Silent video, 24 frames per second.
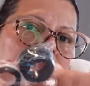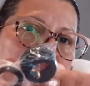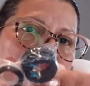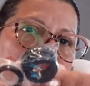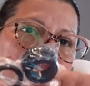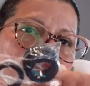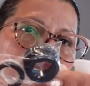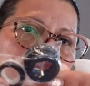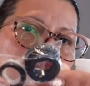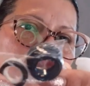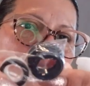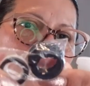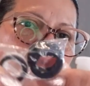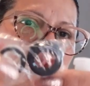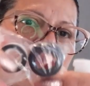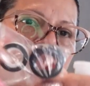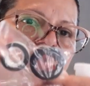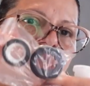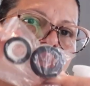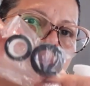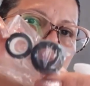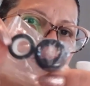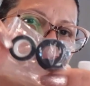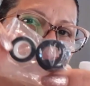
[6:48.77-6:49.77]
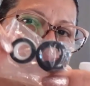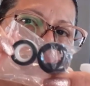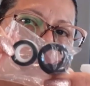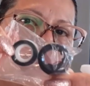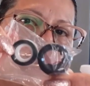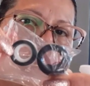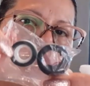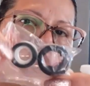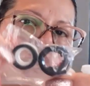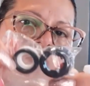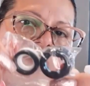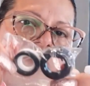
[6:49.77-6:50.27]
You know, so it comes
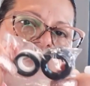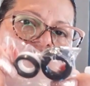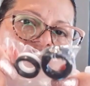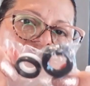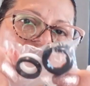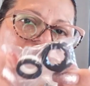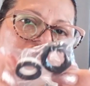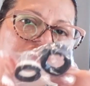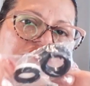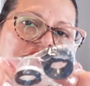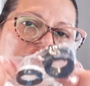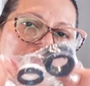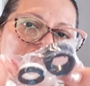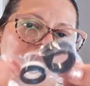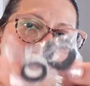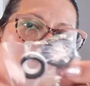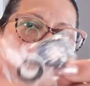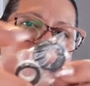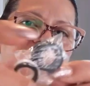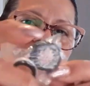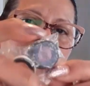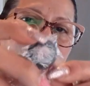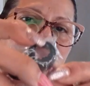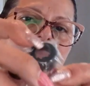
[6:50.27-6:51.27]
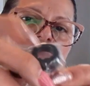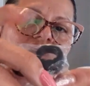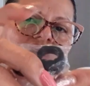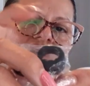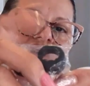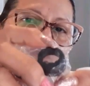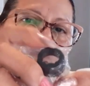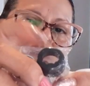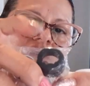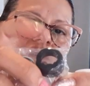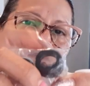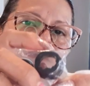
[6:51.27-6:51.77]
with the washers and with
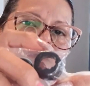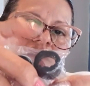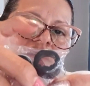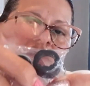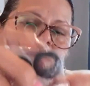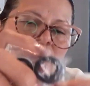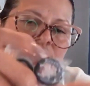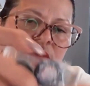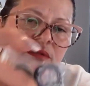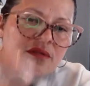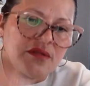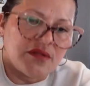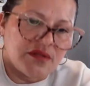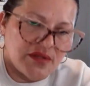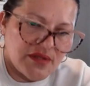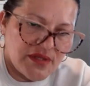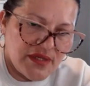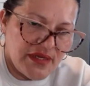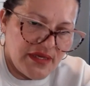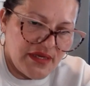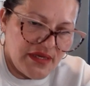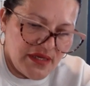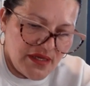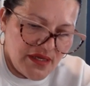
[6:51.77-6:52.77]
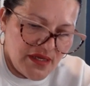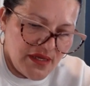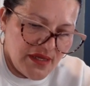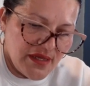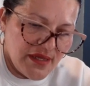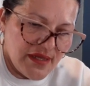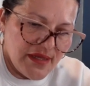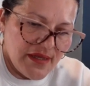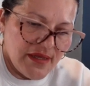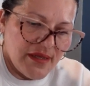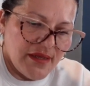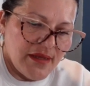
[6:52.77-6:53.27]
the, the thingy.
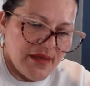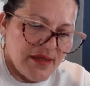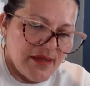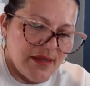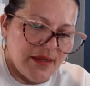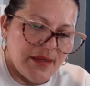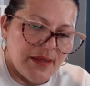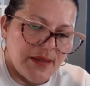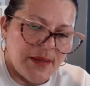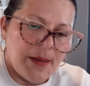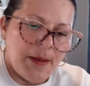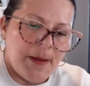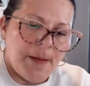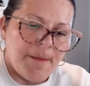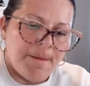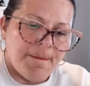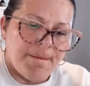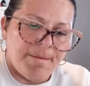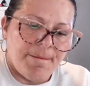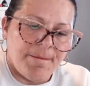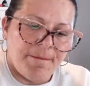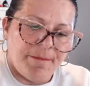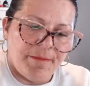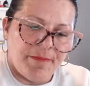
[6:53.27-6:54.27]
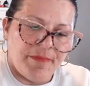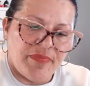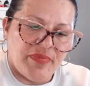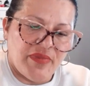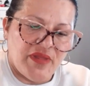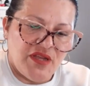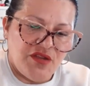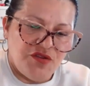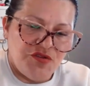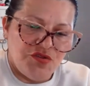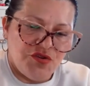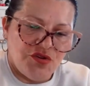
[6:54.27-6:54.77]
And
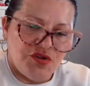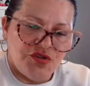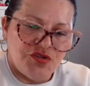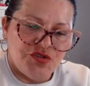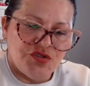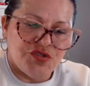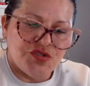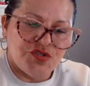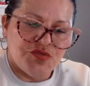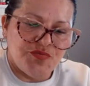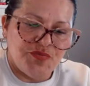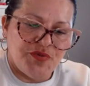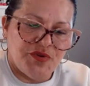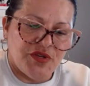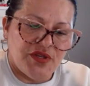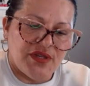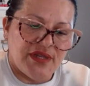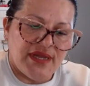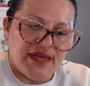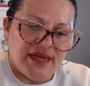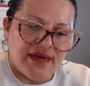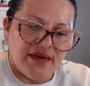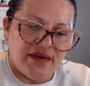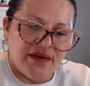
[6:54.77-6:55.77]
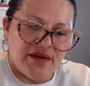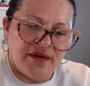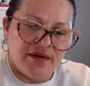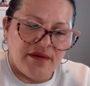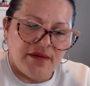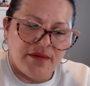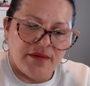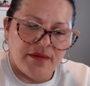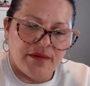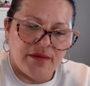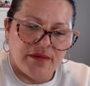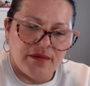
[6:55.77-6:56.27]
then you can just put that in
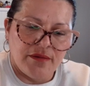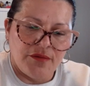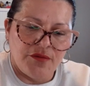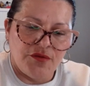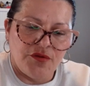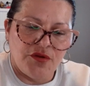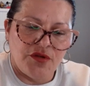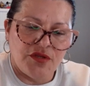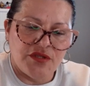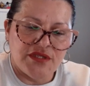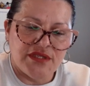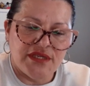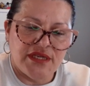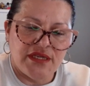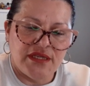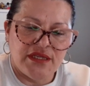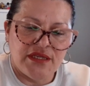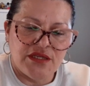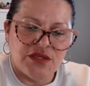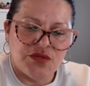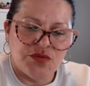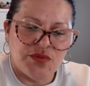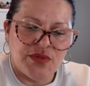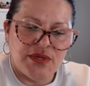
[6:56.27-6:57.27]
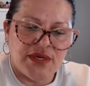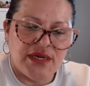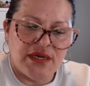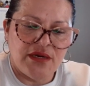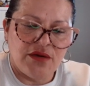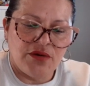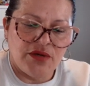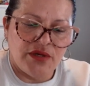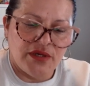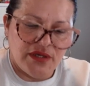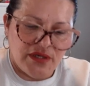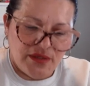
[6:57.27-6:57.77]
you can take this one
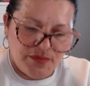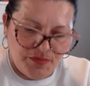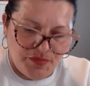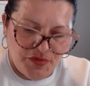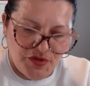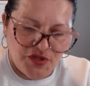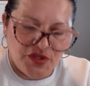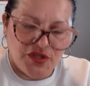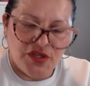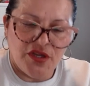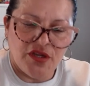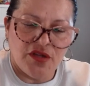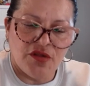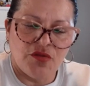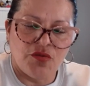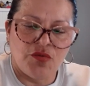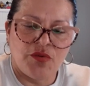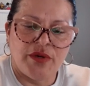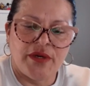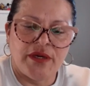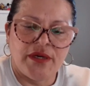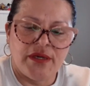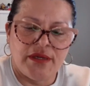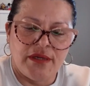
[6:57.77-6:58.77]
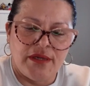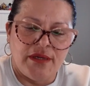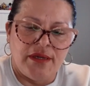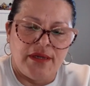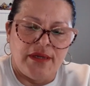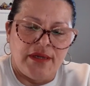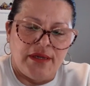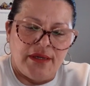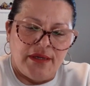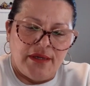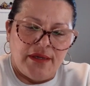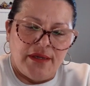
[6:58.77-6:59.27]
out and then put the other one
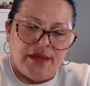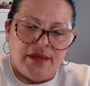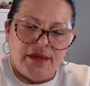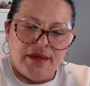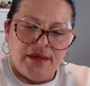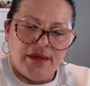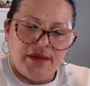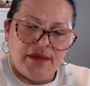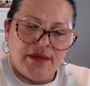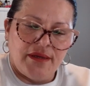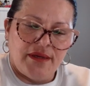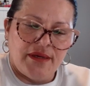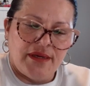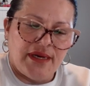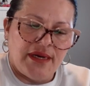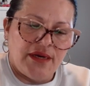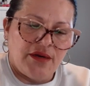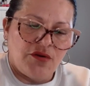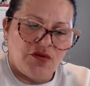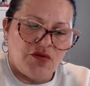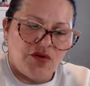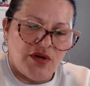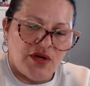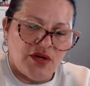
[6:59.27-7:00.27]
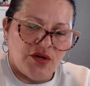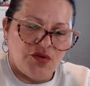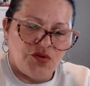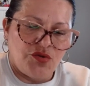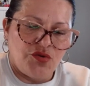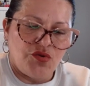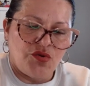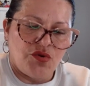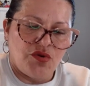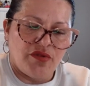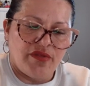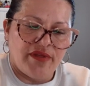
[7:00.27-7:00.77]
and I know how to
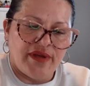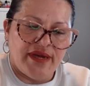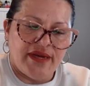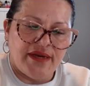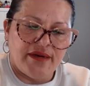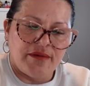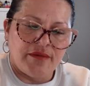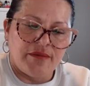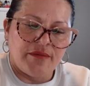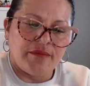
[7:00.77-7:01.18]
do all that